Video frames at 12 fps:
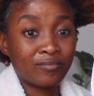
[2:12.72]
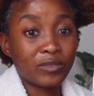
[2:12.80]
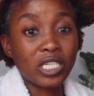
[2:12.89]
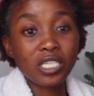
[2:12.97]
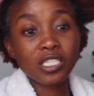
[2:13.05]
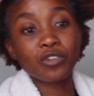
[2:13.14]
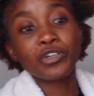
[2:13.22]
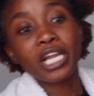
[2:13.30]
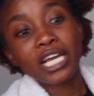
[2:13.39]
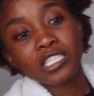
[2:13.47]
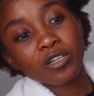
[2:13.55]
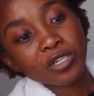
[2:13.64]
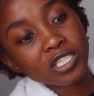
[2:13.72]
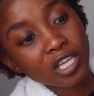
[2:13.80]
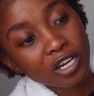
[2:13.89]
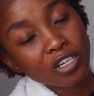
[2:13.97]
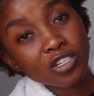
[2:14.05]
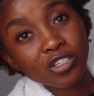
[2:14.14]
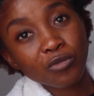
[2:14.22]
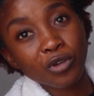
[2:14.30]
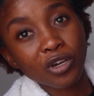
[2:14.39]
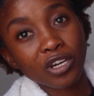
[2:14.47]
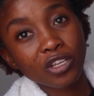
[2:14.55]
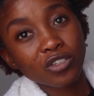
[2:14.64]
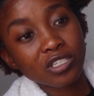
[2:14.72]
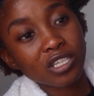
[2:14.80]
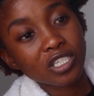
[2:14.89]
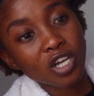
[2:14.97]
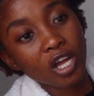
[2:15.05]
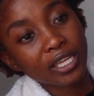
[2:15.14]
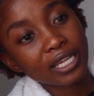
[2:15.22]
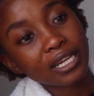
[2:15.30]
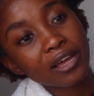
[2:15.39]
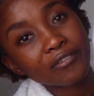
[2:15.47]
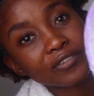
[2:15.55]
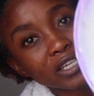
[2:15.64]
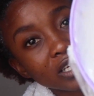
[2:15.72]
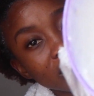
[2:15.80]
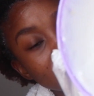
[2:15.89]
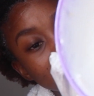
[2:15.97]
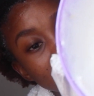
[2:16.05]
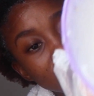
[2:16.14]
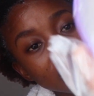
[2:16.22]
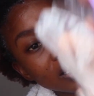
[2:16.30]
This is a relaxer we're gonna use the Dark and Lovely.